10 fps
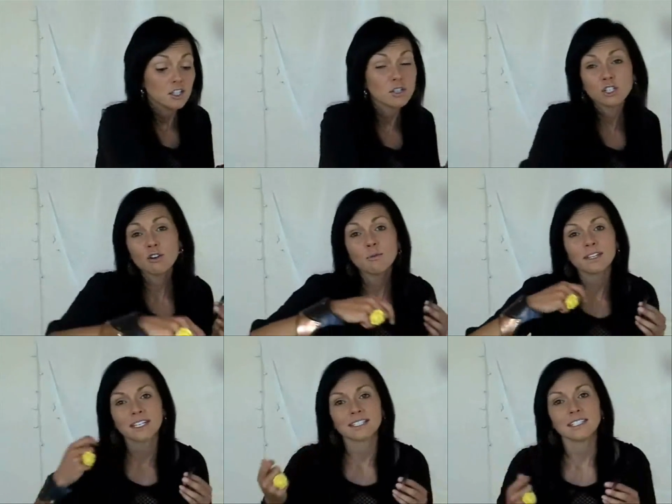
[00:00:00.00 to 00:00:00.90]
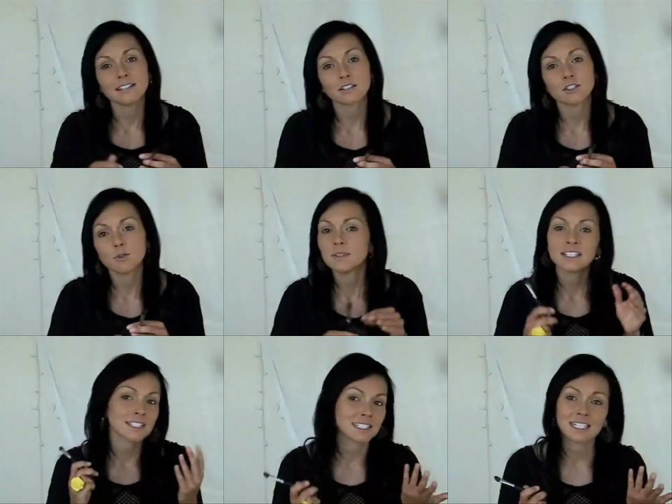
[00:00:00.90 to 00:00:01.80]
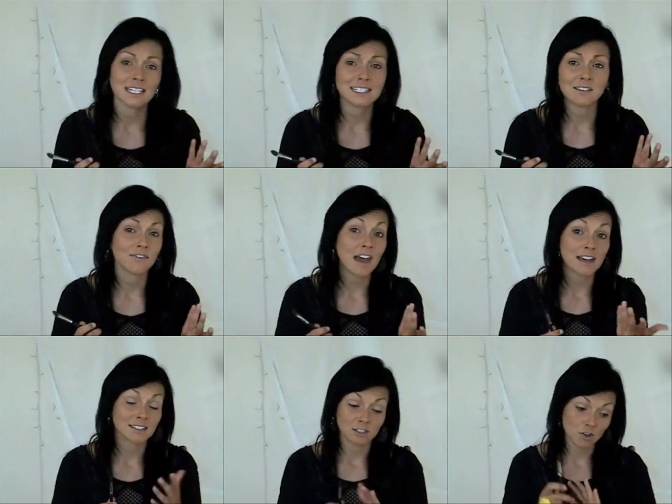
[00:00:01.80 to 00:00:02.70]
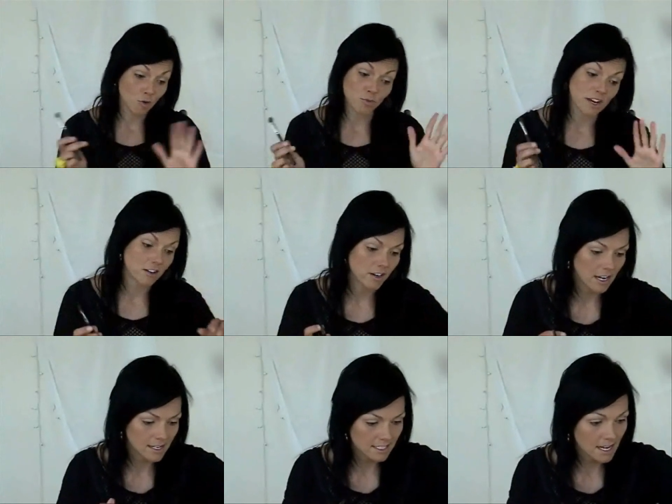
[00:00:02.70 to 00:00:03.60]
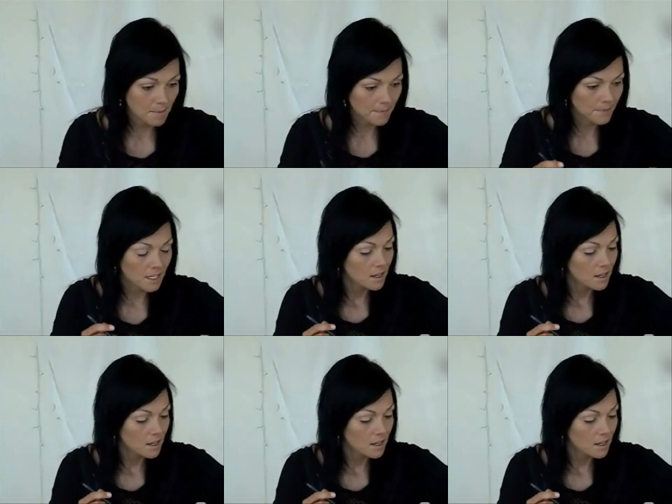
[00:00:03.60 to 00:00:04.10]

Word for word: you can do it with concealer too, but this is an easy, fast, no-brainer kind of step.